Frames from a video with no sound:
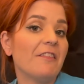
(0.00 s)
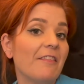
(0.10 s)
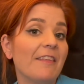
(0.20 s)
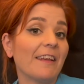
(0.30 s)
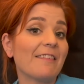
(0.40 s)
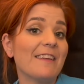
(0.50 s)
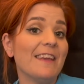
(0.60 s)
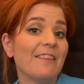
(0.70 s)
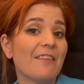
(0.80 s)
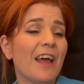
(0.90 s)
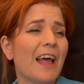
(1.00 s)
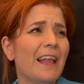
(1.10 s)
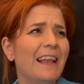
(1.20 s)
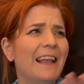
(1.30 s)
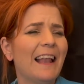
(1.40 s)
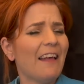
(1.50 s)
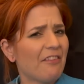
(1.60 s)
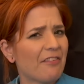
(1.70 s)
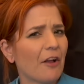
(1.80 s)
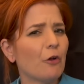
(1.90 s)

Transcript: and 60s, less so